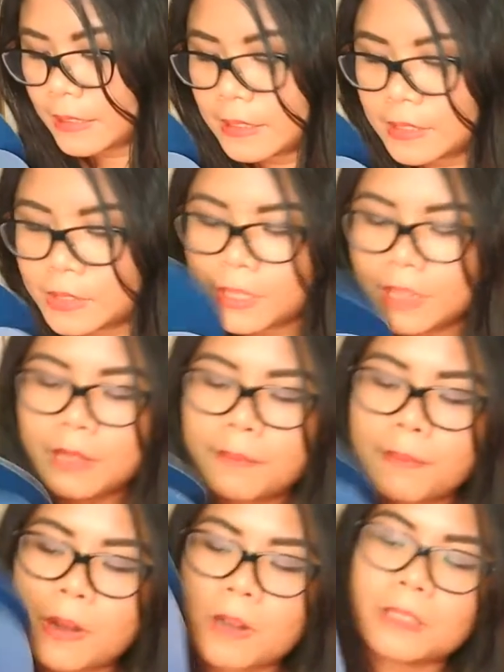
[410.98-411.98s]
So in the
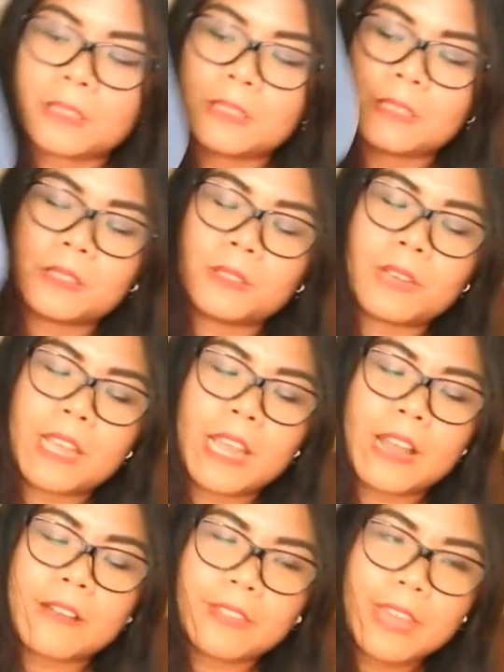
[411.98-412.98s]
box, so I
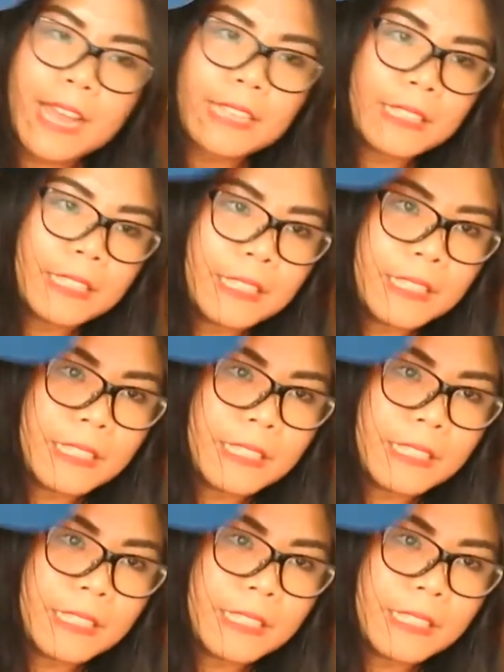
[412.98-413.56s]
have that.